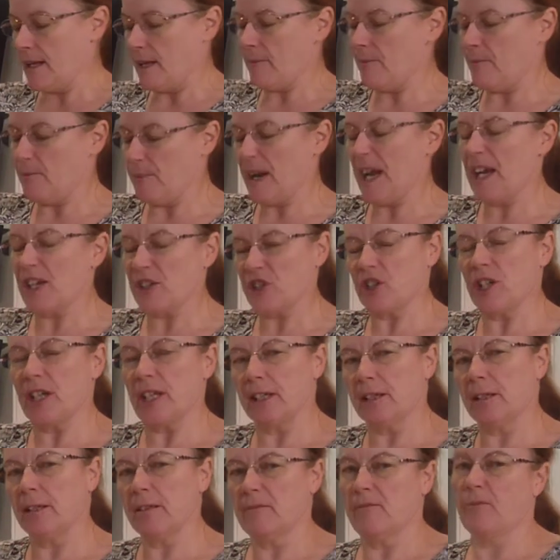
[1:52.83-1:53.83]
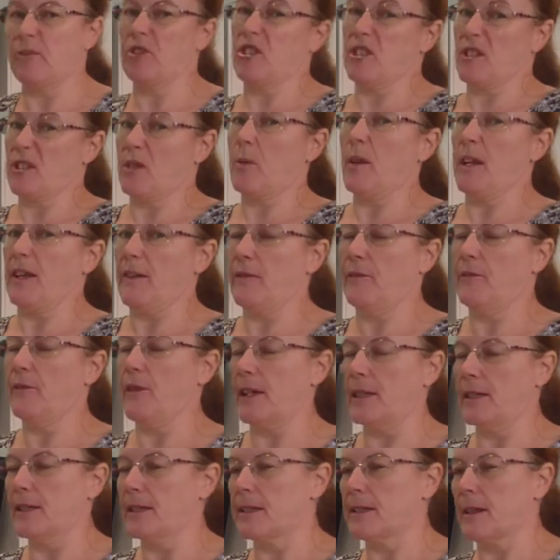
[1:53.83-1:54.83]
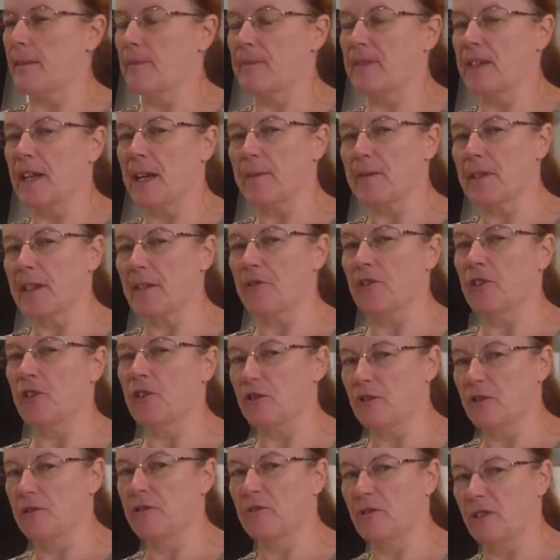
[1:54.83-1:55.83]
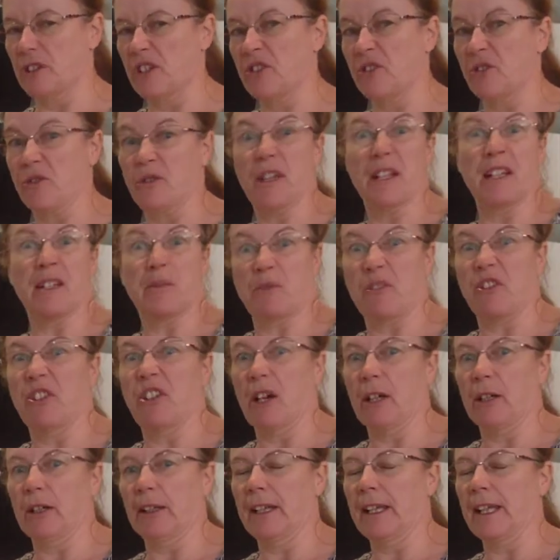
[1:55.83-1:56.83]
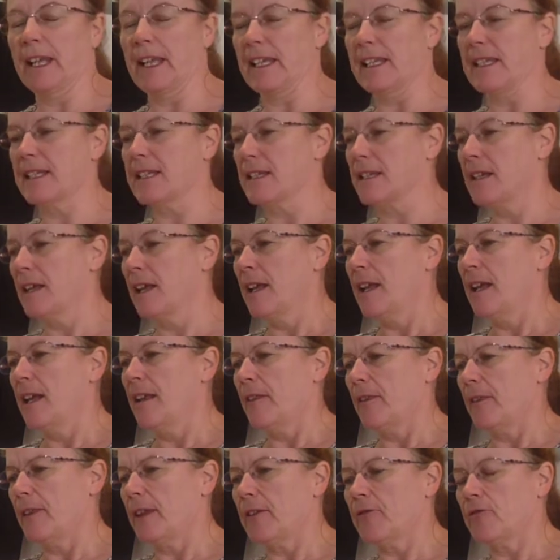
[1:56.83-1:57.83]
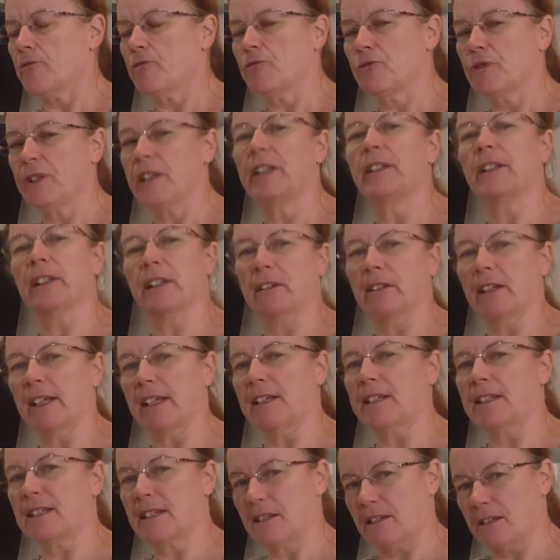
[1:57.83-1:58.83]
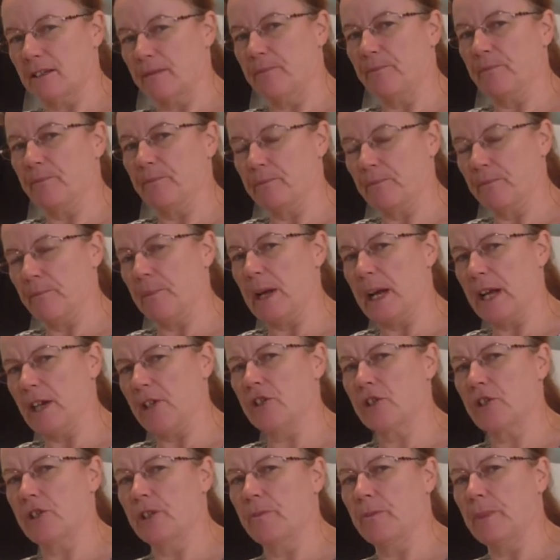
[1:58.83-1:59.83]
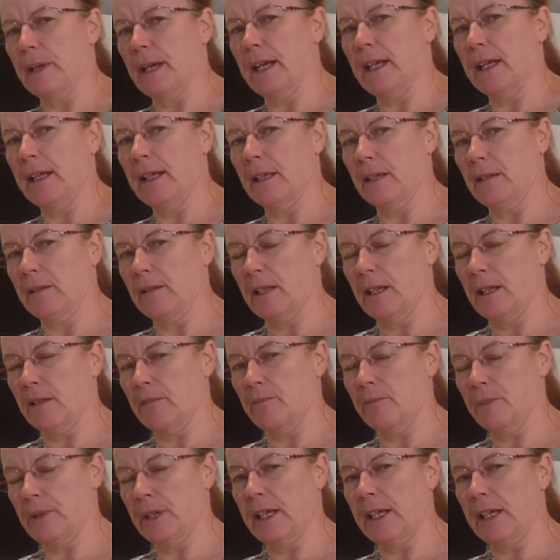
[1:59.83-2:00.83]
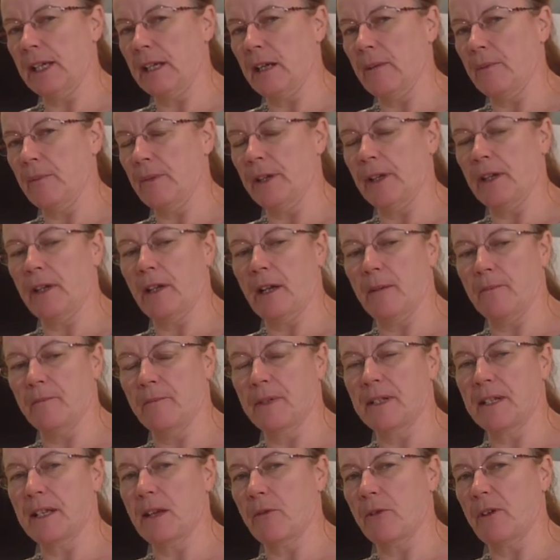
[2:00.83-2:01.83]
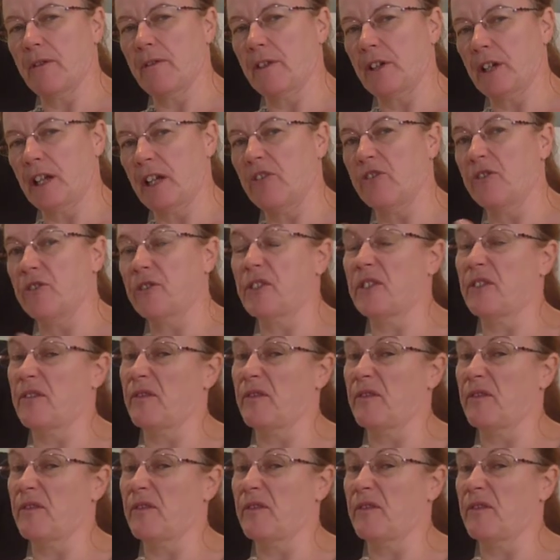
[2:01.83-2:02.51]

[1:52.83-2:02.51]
bashing, which is quite fun sometimes if you're going to do this with young kids. They really like to bash the bag and break up the crumbs. However, I used the